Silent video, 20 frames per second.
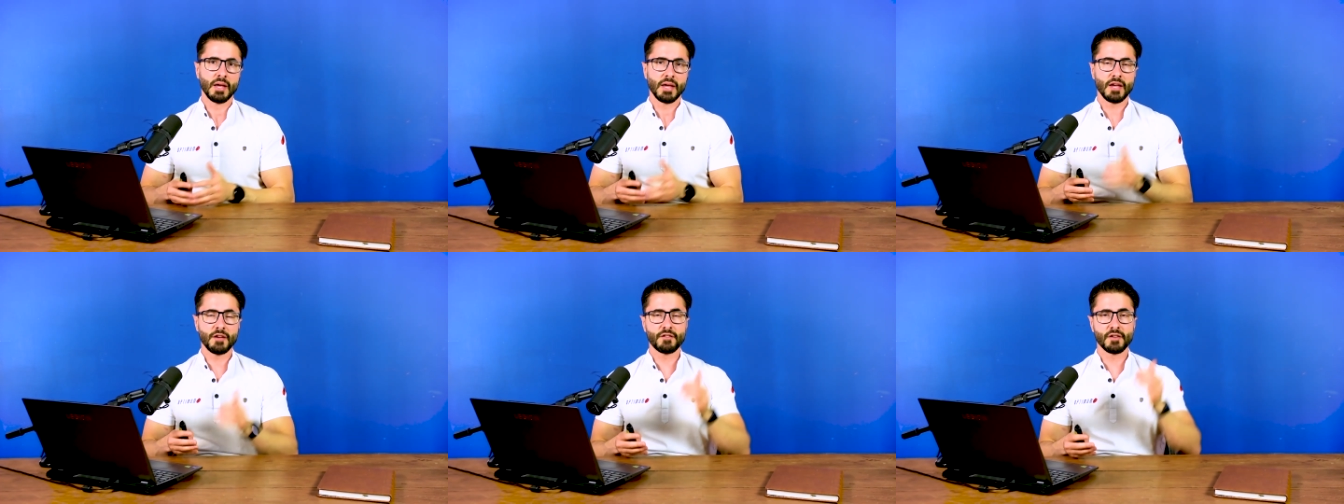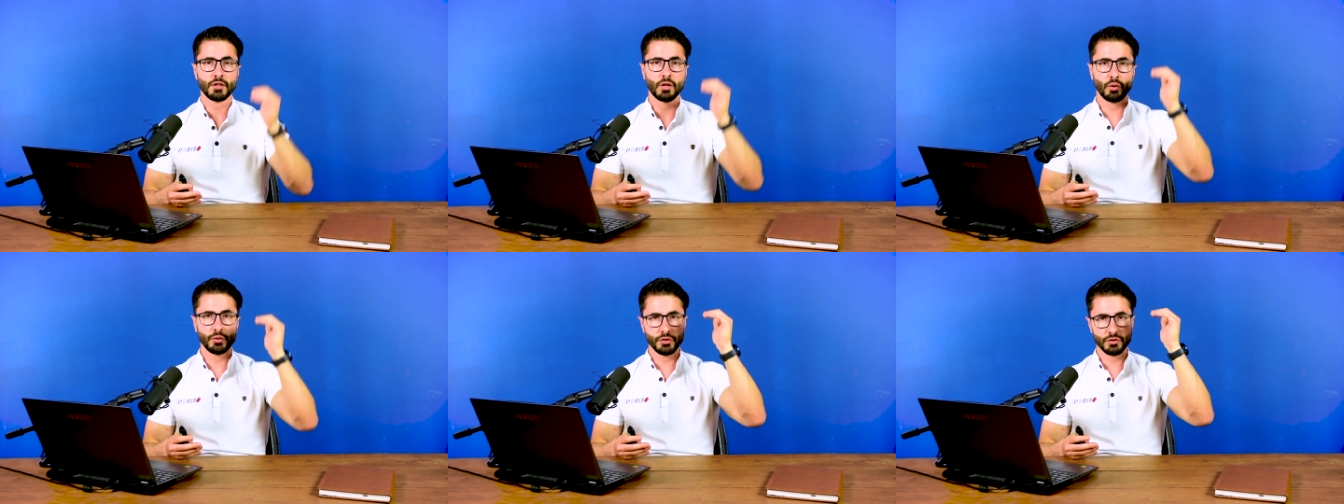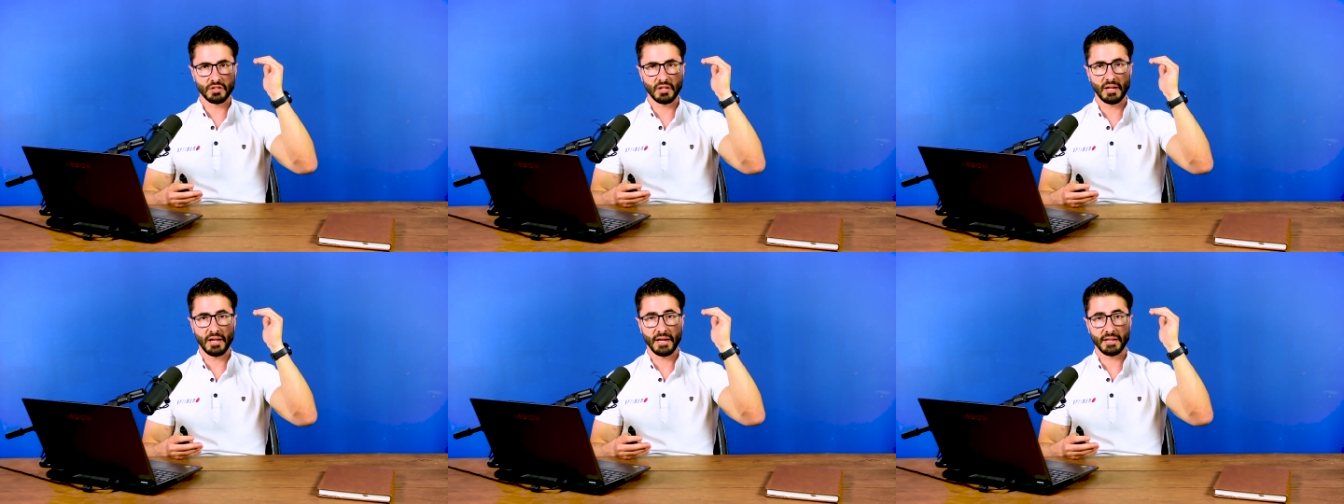Even though you
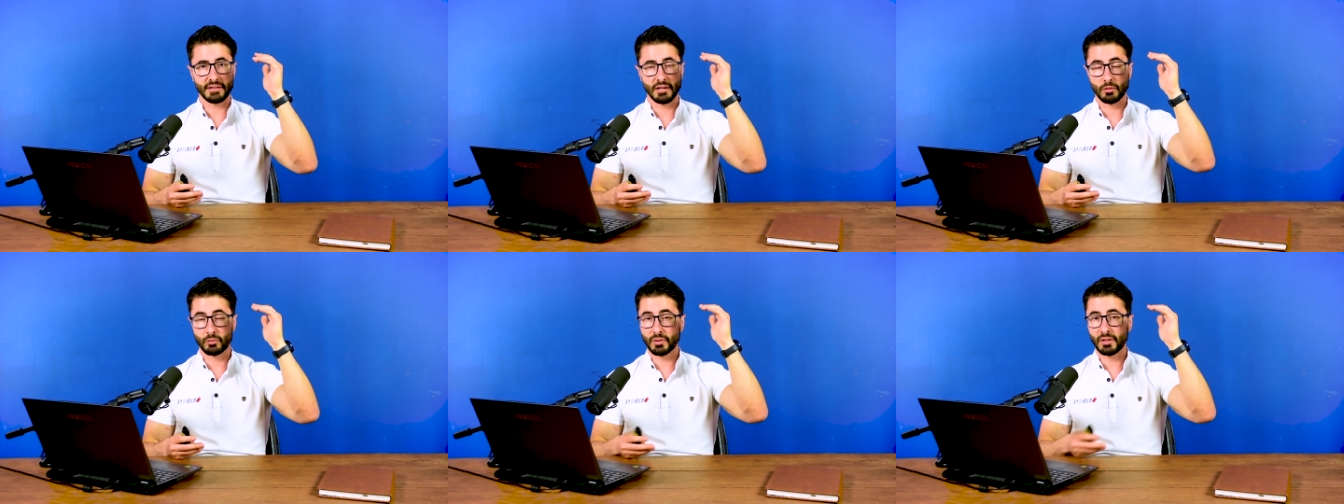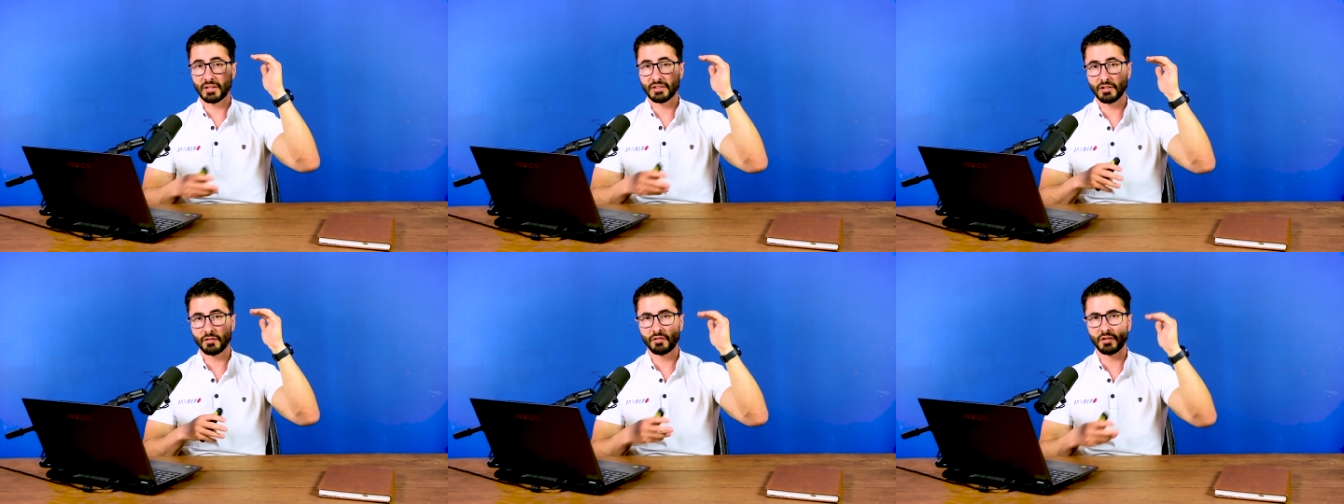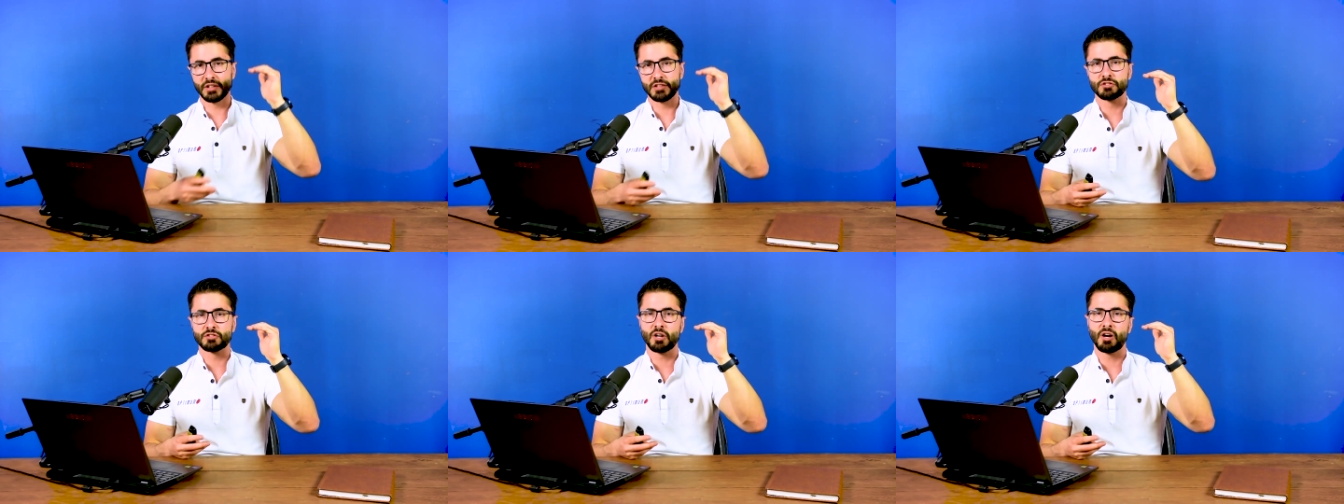select a
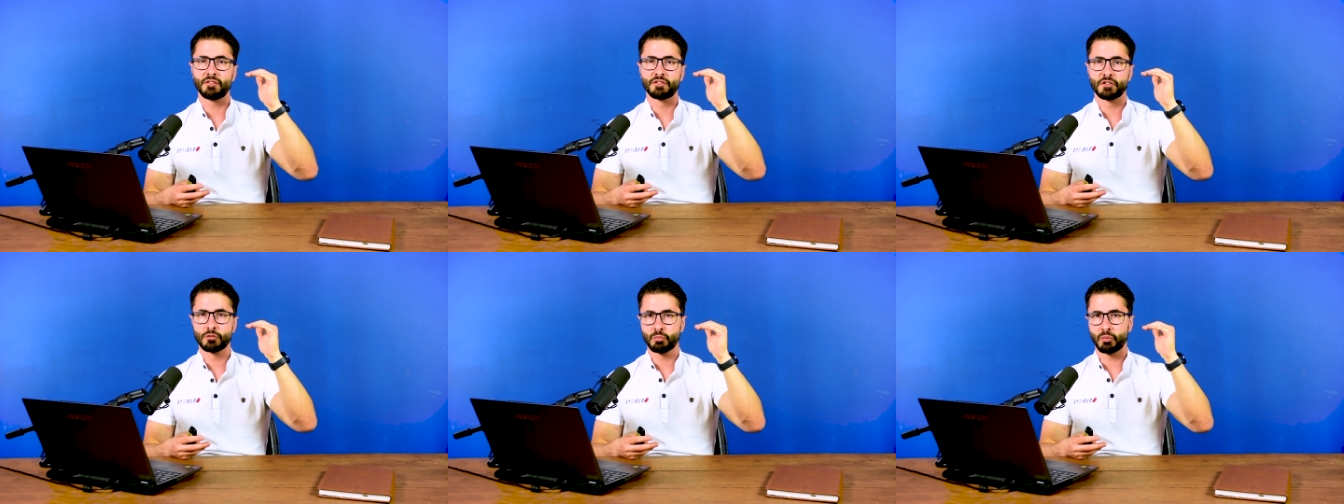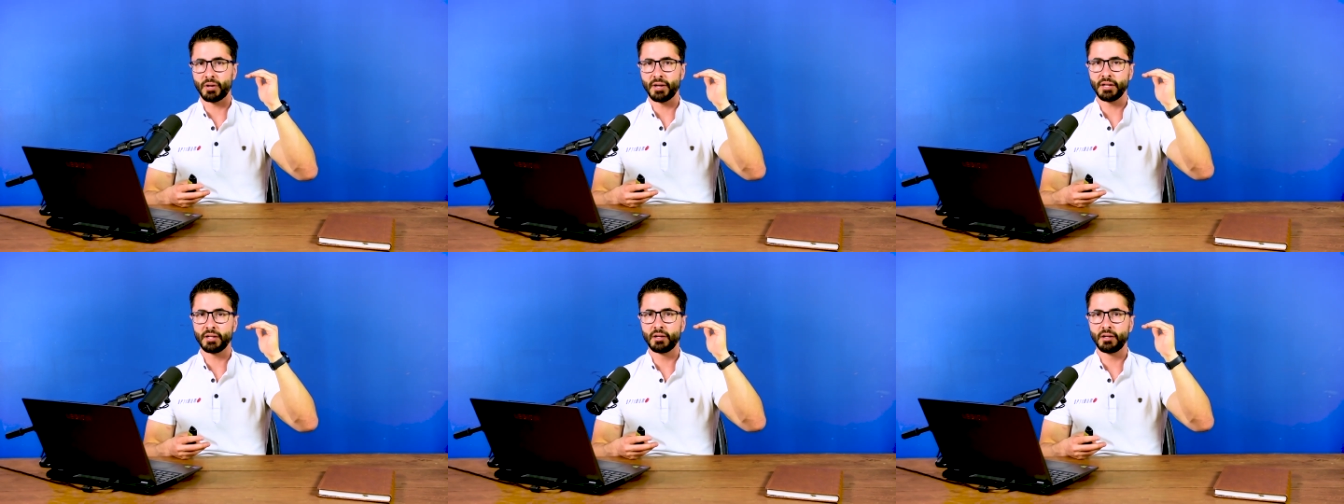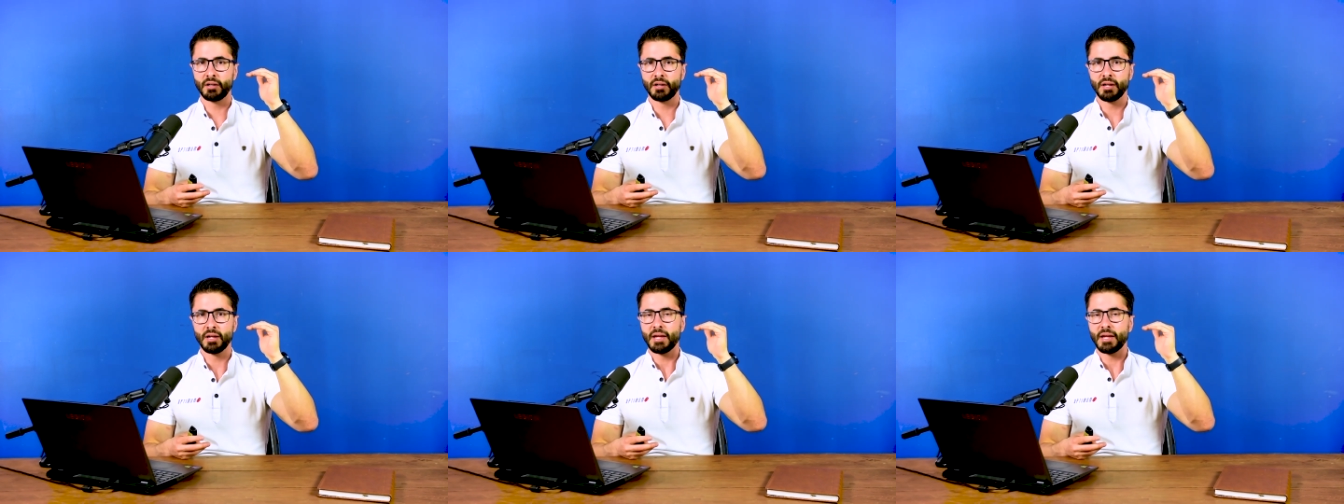relatively soft spring,